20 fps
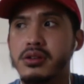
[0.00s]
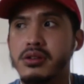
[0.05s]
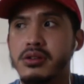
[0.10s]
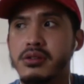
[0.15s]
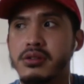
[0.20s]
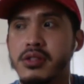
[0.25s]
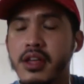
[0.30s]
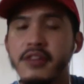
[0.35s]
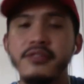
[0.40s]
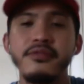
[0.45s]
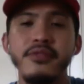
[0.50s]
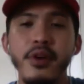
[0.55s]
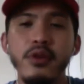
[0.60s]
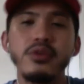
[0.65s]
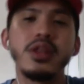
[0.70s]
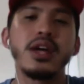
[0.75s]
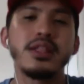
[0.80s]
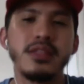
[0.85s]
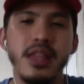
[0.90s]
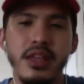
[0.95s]
they felt
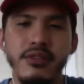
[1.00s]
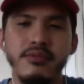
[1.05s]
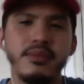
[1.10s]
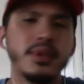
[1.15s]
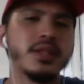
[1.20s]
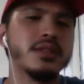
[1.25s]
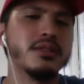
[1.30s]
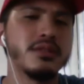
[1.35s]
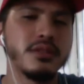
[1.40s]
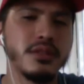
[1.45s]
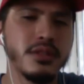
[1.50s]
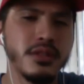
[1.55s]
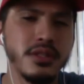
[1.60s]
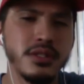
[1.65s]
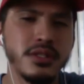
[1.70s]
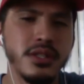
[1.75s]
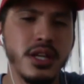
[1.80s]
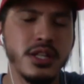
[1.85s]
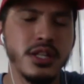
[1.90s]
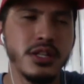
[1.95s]
like they've been
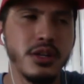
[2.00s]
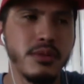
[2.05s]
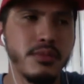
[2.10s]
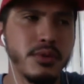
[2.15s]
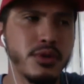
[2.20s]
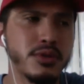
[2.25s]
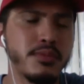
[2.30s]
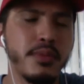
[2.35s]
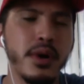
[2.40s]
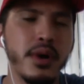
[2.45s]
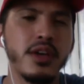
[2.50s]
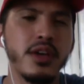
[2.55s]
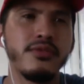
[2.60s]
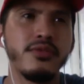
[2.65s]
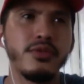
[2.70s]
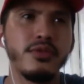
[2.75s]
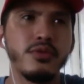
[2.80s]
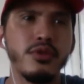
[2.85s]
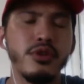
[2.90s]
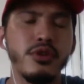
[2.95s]
sexually abused, but if
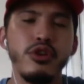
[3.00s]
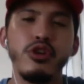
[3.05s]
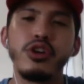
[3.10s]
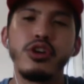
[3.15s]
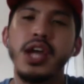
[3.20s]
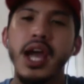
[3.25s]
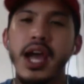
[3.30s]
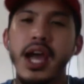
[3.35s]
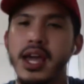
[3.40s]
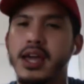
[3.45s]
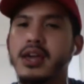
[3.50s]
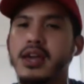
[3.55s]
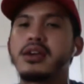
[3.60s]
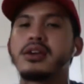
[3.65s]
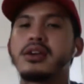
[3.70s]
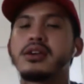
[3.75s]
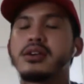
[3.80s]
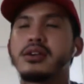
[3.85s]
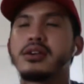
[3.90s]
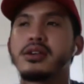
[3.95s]
you look at it,
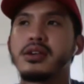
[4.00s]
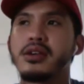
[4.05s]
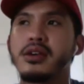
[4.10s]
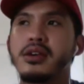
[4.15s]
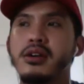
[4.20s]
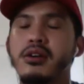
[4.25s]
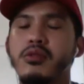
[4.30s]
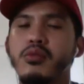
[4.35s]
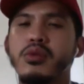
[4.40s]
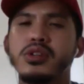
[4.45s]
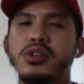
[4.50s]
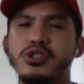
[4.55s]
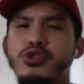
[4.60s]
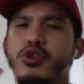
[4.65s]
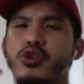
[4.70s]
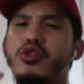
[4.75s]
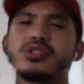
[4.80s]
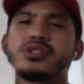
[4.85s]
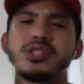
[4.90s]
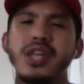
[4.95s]
what's
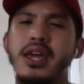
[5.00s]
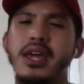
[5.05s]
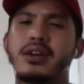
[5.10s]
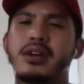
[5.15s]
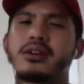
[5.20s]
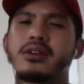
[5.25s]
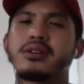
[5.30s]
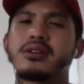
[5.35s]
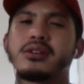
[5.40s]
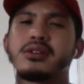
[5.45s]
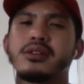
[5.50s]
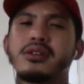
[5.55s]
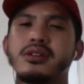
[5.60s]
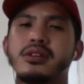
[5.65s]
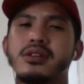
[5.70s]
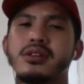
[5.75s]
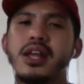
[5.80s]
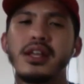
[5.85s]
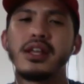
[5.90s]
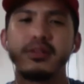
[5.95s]
your take?
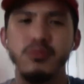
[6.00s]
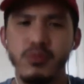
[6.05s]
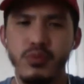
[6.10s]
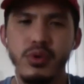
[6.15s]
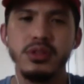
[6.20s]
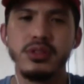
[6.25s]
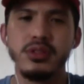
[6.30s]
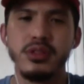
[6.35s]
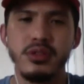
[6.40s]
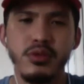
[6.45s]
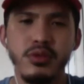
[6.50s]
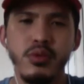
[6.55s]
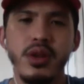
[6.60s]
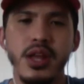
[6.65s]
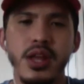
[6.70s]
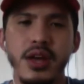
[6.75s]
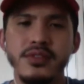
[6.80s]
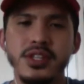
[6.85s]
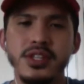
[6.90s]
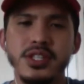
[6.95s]
Like, what the one
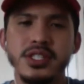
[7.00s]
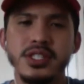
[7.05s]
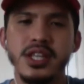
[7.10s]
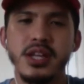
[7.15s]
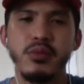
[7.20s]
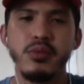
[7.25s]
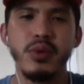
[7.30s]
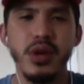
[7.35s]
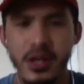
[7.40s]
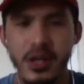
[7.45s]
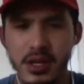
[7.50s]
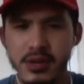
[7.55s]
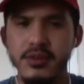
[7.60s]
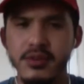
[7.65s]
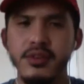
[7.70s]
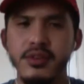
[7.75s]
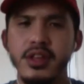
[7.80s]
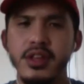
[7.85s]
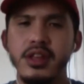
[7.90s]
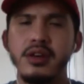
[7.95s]
I've just said, what
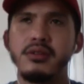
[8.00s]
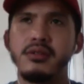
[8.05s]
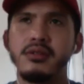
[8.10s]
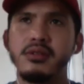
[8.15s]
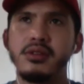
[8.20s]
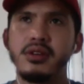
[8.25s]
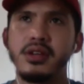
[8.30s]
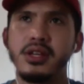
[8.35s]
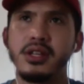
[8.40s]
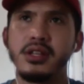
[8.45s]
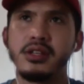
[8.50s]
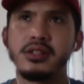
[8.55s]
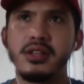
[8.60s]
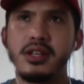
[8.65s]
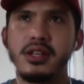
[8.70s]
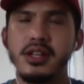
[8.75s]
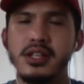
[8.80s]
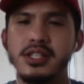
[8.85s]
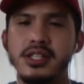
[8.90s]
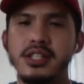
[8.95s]
in a
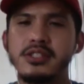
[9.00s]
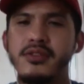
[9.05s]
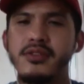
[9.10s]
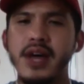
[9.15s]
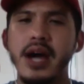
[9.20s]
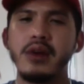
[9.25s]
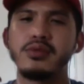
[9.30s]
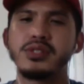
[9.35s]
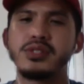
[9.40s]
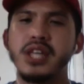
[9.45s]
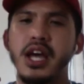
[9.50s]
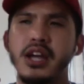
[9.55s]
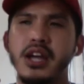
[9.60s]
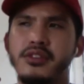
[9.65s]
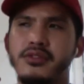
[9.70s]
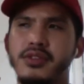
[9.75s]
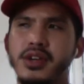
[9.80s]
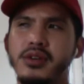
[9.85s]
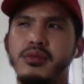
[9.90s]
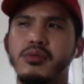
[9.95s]
sense of outside of
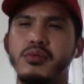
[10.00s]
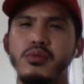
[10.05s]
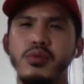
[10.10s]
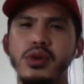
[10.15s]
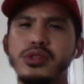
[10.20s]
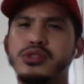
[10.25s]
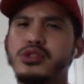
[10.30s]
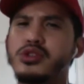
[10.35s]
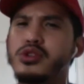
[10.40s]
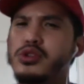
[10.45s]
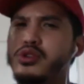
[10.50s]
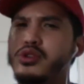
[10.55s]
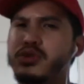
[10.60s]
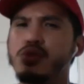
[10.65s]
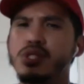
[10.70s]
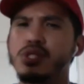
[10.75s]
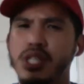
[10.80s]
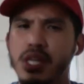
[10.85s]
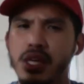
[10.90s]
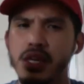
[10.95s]
it, what do you
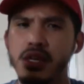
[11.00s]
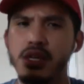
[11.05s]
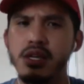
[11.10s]
see?